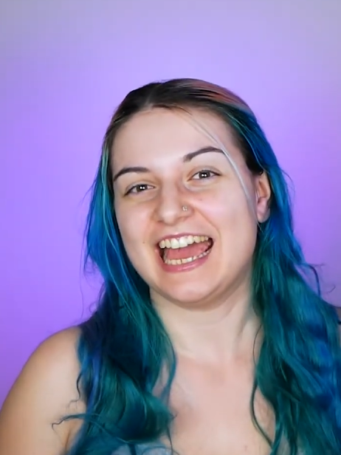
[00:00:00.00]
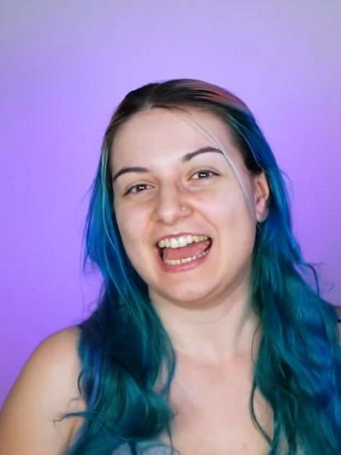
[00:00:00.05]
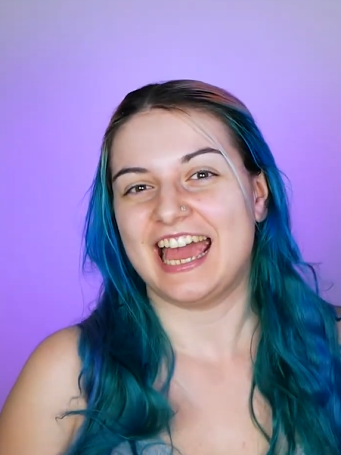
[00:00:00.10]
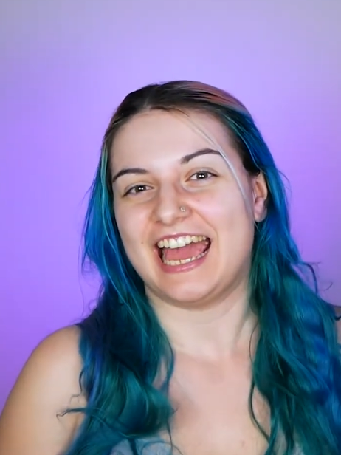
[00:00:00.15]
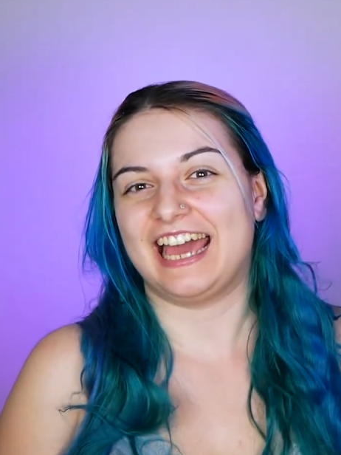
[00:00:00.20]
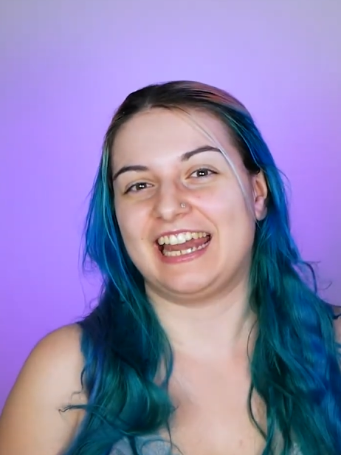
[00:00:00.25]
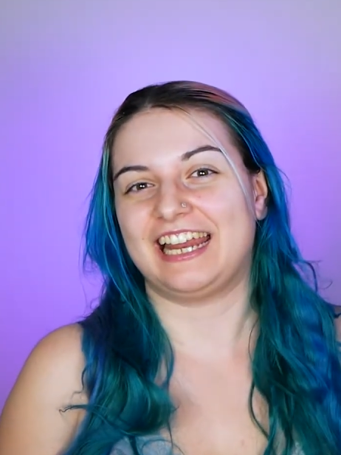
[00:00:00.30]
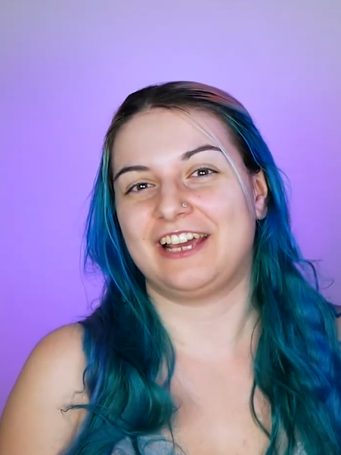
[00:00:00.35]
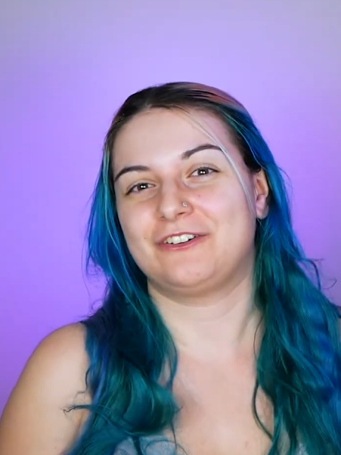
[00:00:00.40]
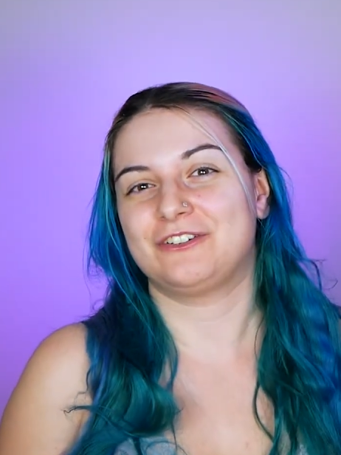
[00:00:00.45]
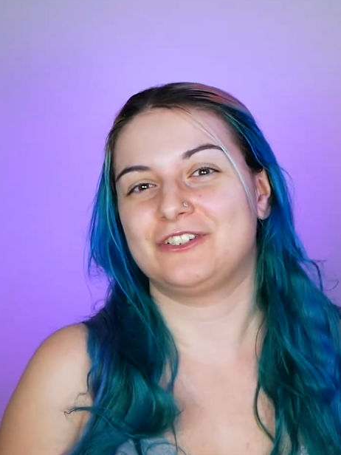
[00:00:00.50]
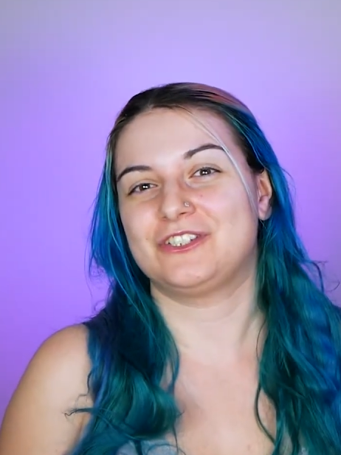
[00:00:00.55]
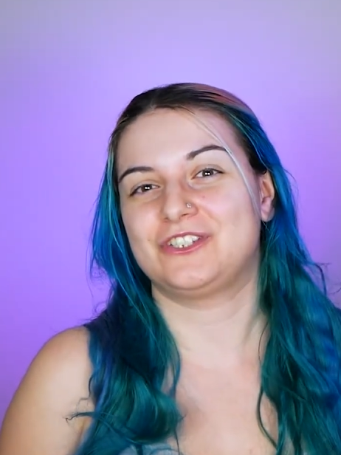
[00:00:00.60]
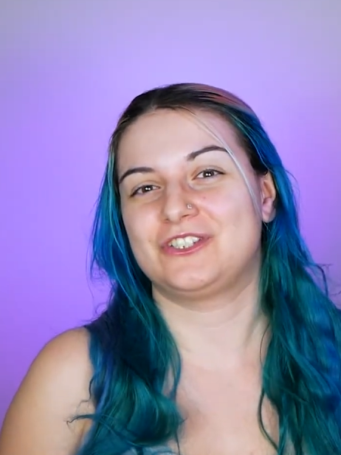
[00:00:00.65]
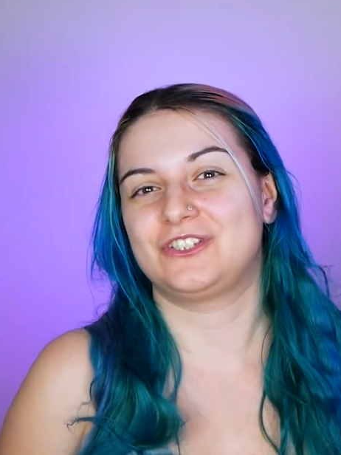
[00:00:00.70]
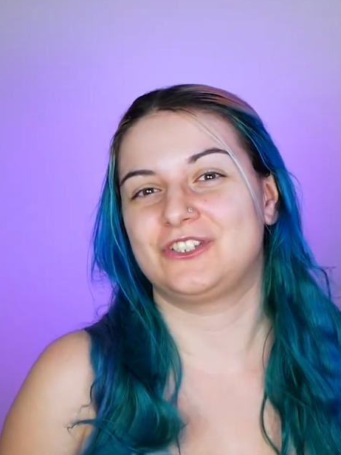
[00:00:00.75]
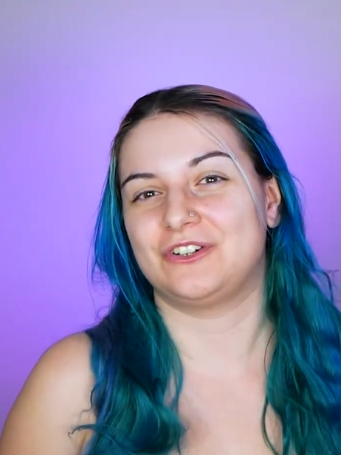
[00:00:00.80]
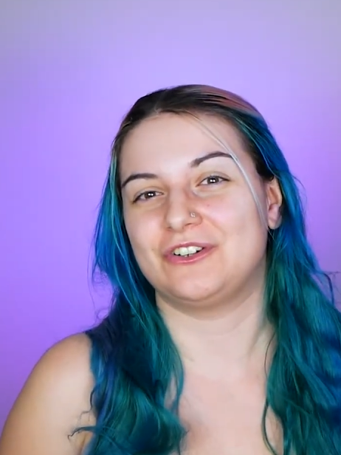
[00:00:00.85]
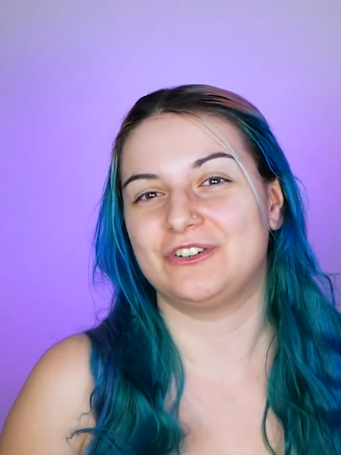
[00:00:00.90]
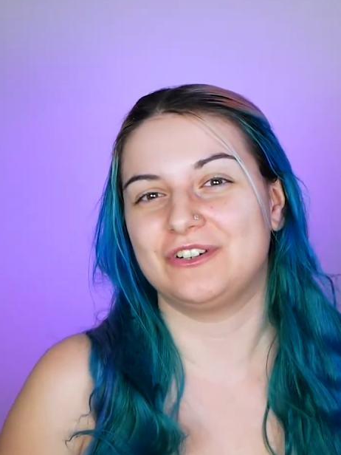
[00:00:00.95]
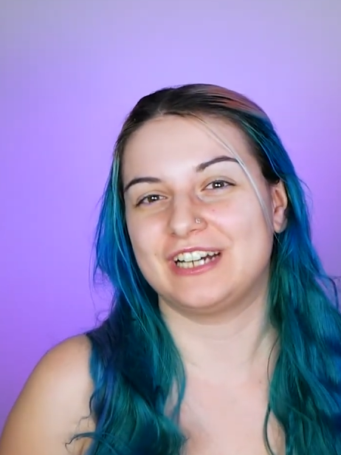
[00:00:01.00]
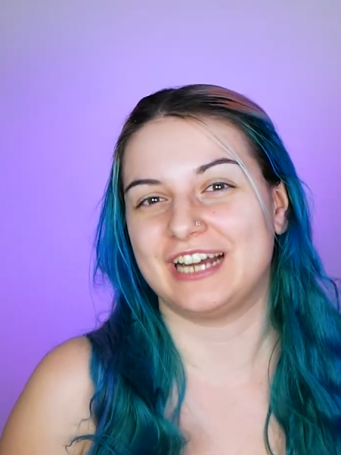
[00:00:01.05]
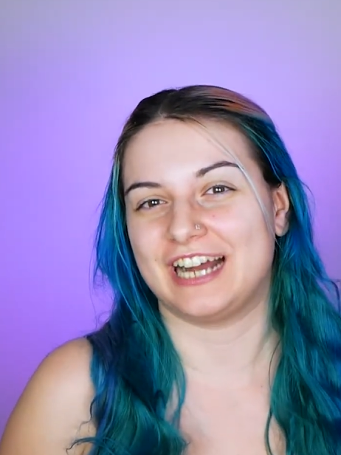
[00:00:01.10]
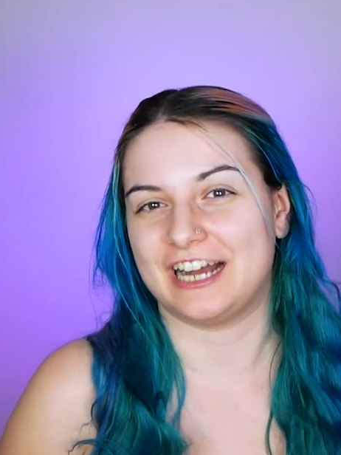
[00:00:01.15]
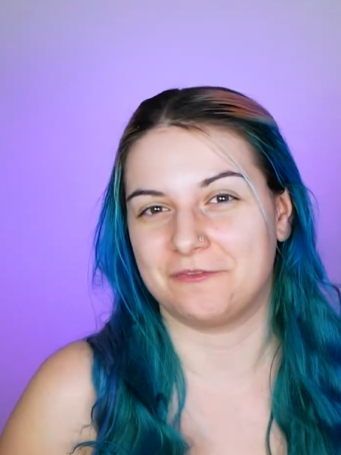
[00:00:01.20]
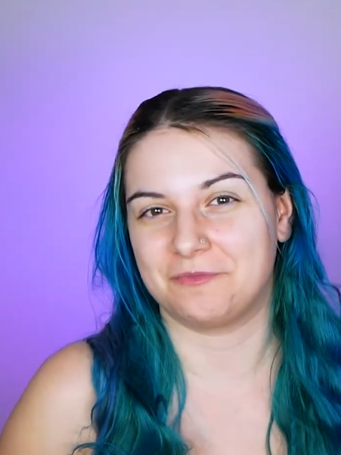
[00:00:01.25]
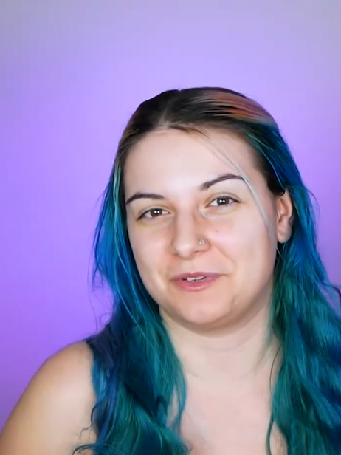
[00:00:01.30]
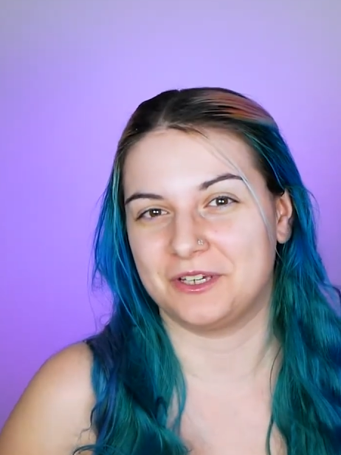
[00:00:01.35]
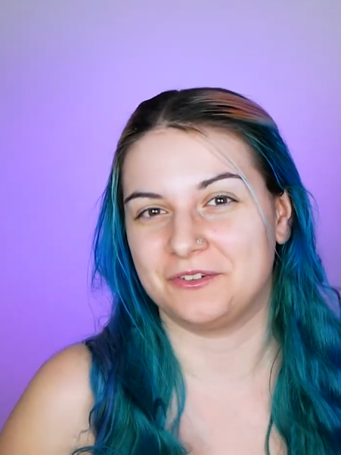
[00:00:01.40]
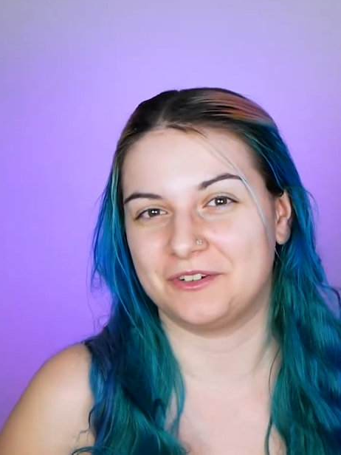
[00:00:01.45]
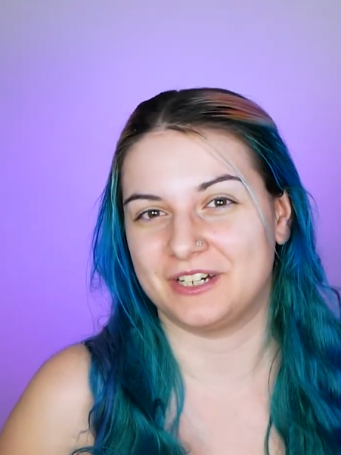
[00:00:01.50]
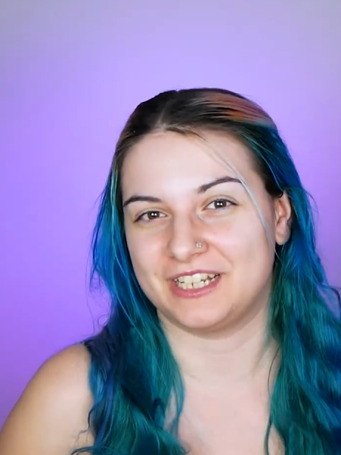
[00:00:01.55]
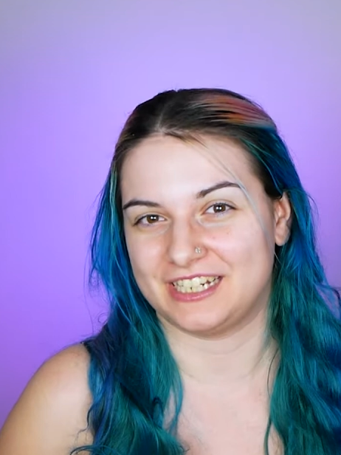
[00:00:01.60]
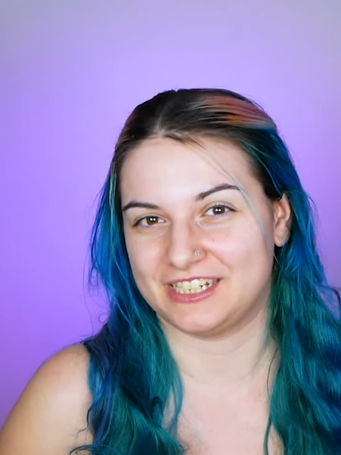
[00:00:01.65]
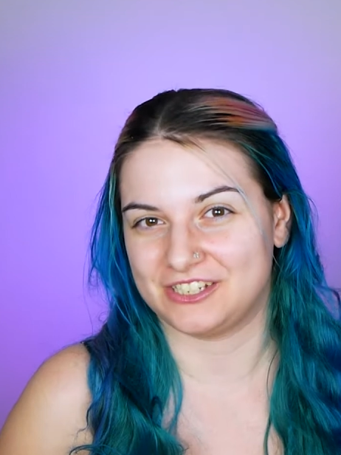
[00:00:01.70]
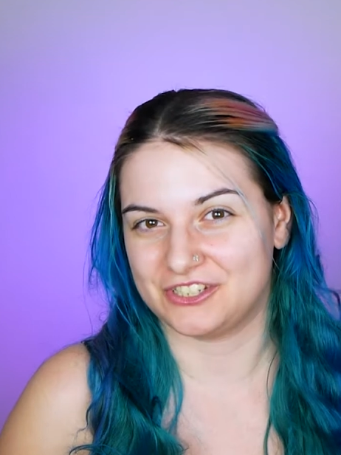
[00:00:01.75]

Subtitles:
and I was so happy when I